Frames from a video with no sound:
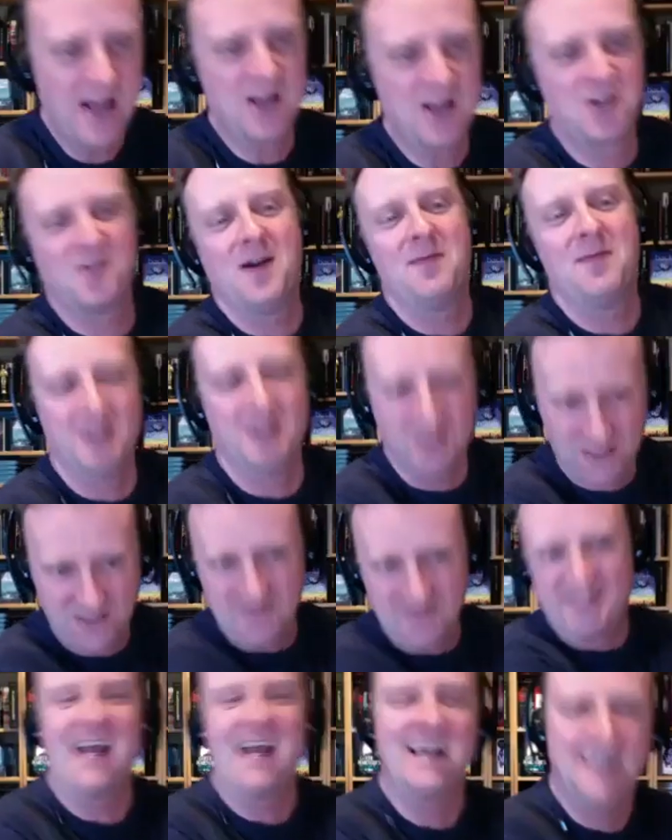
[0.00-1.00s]
Grabbing
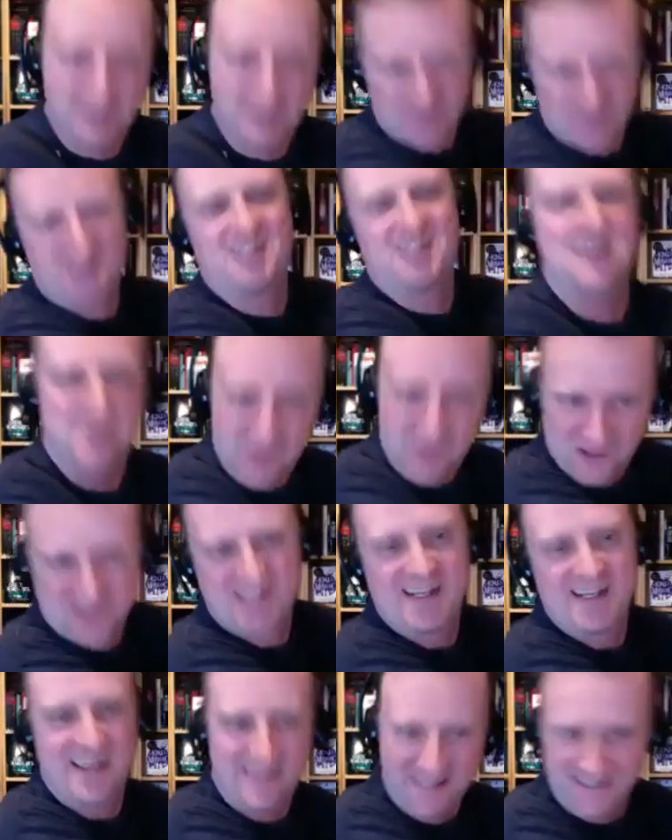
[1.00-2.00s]
onto his ankles as he
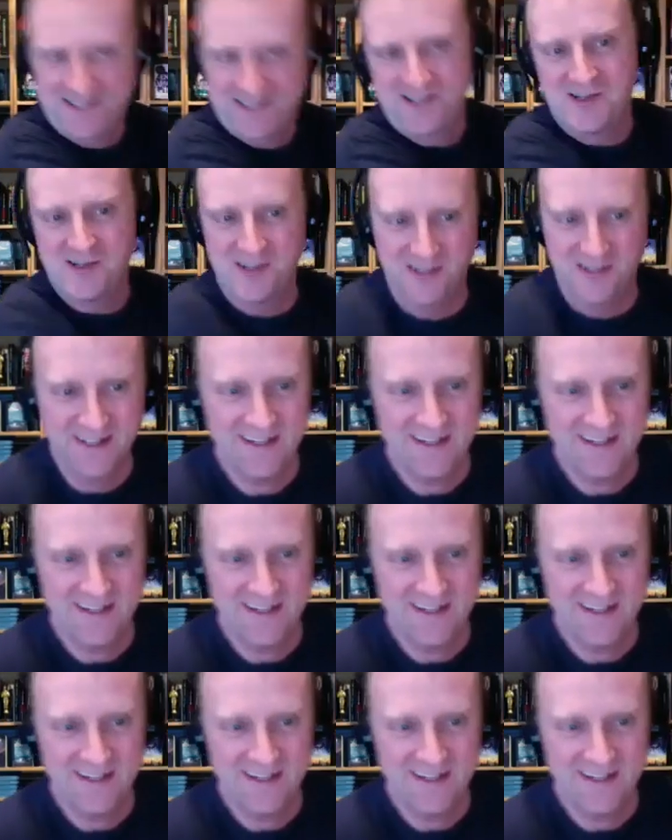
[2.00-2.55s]
walks out the door.